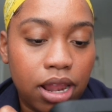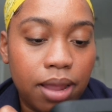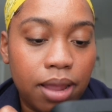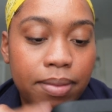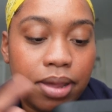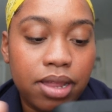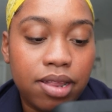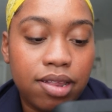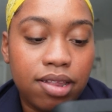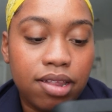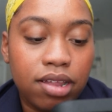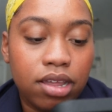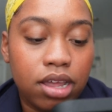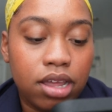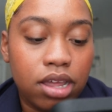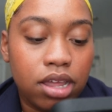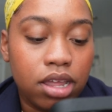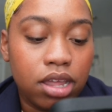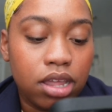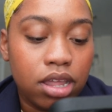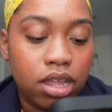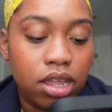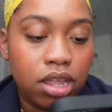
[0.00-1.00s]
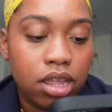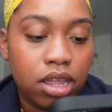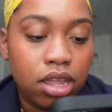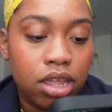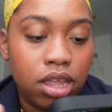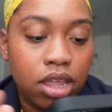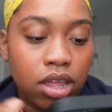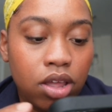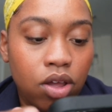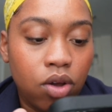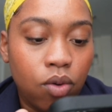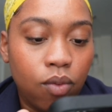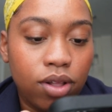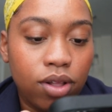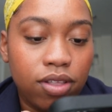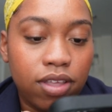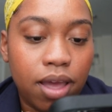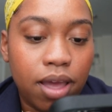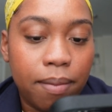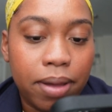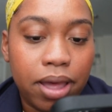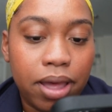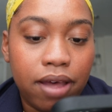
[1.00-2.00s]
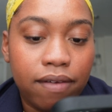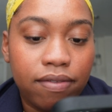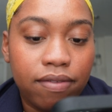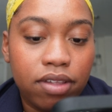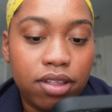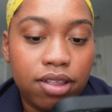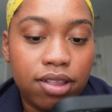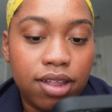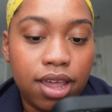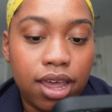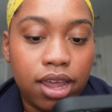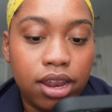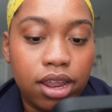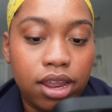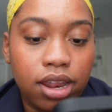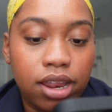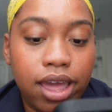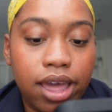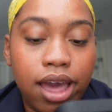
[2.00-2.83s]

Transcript: Let me see what time I have to sign in.